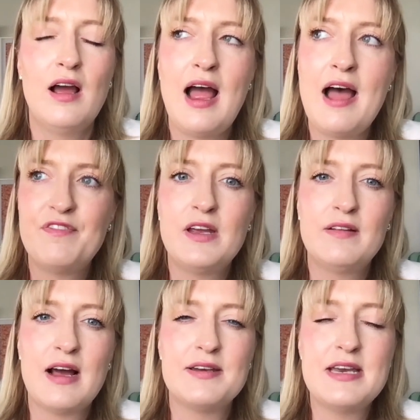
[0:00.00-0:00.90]

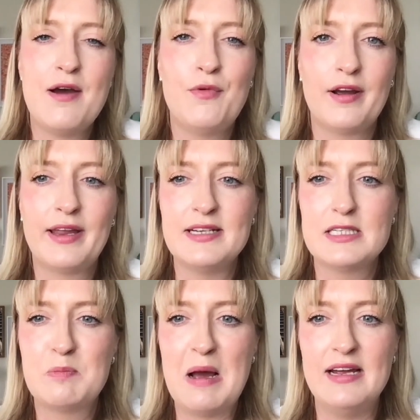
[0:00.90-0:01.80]
having that networking
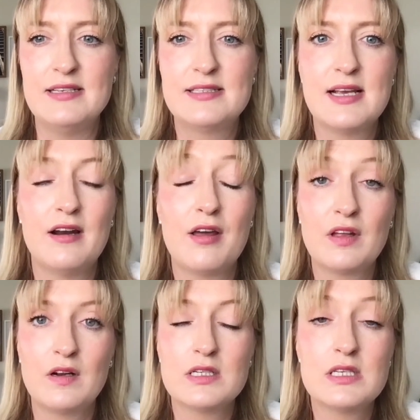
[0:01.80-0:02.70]
space, and I
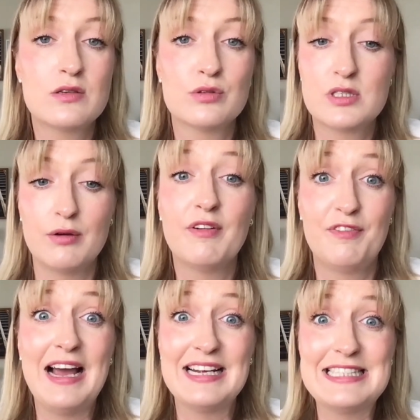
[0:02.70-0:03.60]
think this is also
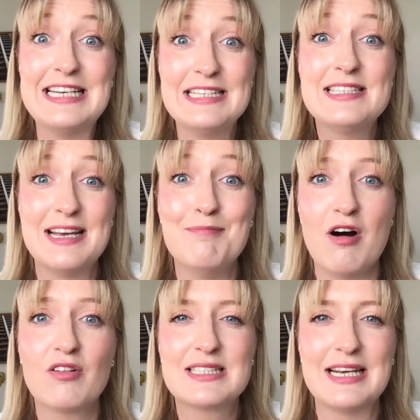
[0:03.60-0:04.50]
reflected in
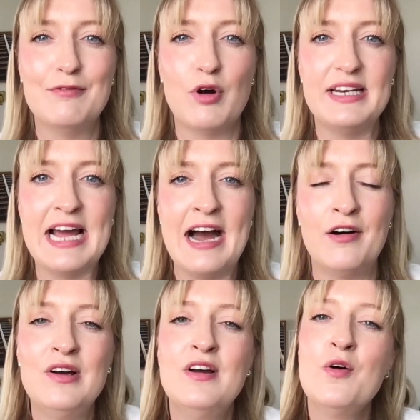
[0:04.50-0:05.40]
marketing right
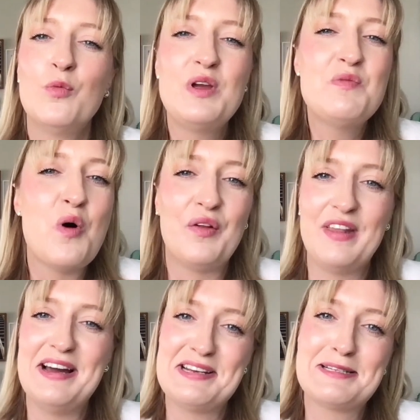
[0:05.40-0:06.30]
now, we want
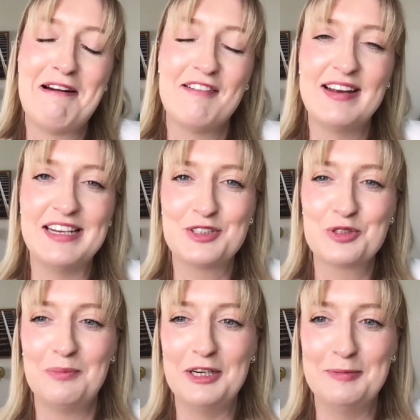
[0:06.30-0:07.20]
that
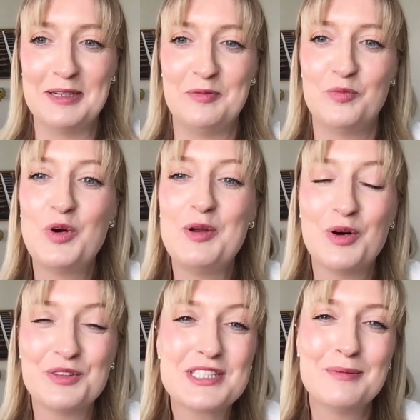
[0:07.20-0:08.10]
experiential moment. We
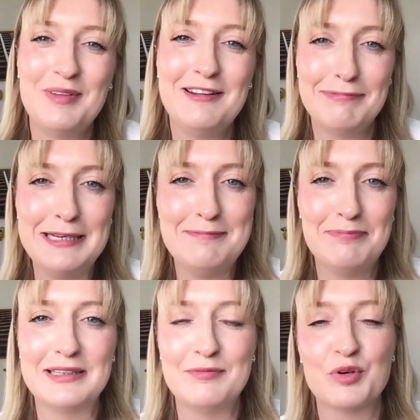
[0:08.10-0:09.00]
want to meet
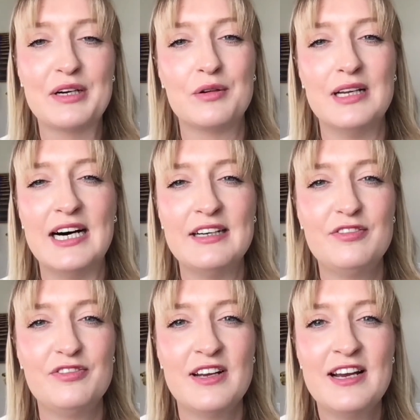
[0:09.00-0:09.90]
people in real
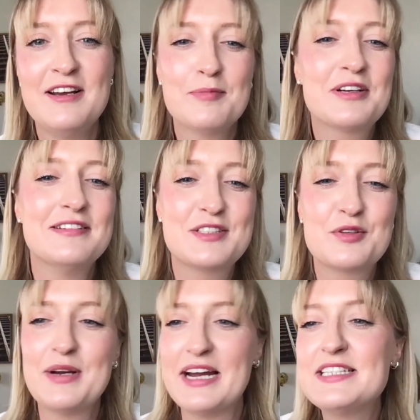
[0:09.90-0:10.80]
life because
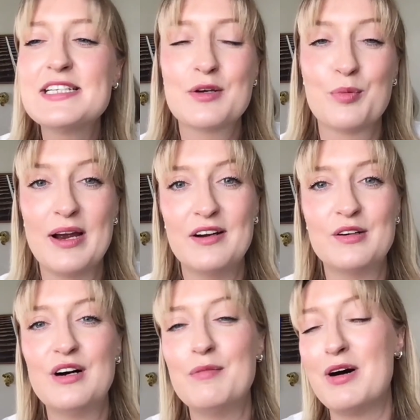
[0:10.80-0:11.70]
creators are
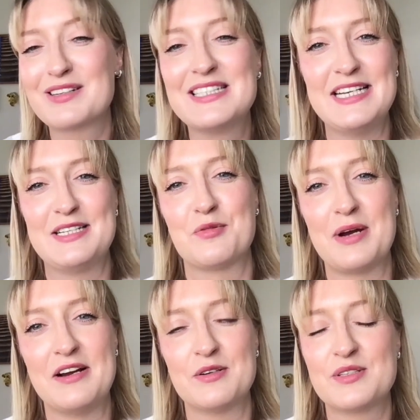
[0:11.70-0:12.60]
real and marketers are
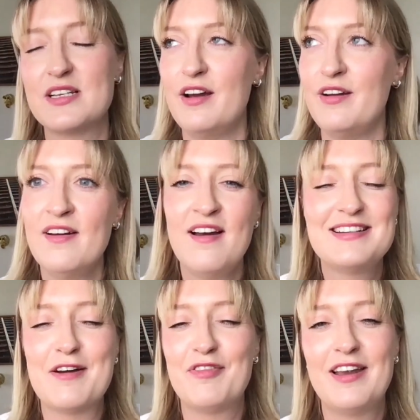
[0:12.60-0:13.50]
real. So
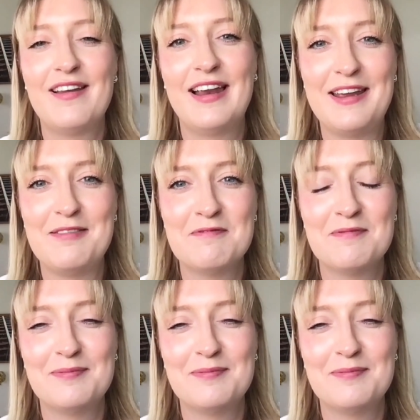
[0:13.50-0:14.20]
definitely